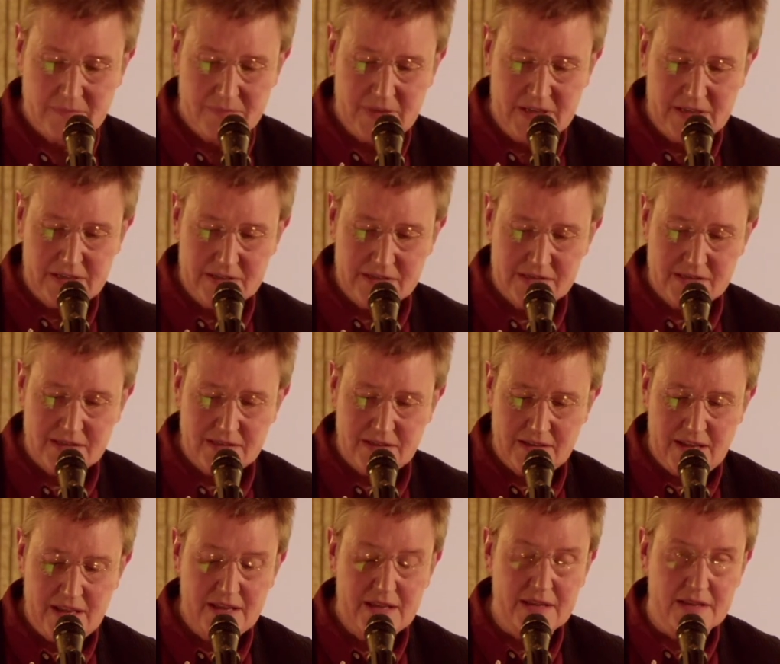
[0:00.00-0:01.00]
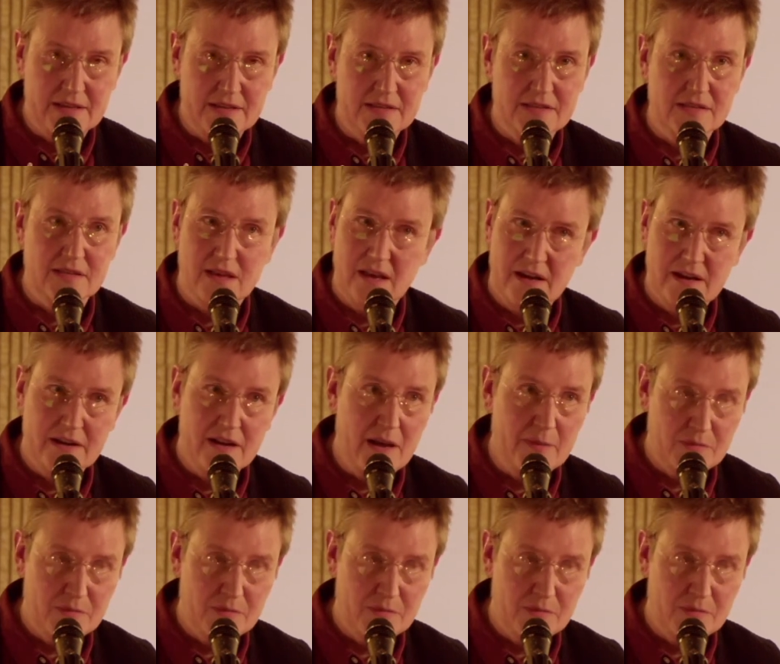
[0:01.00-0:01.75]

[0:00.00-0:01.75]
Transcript: because naked is not an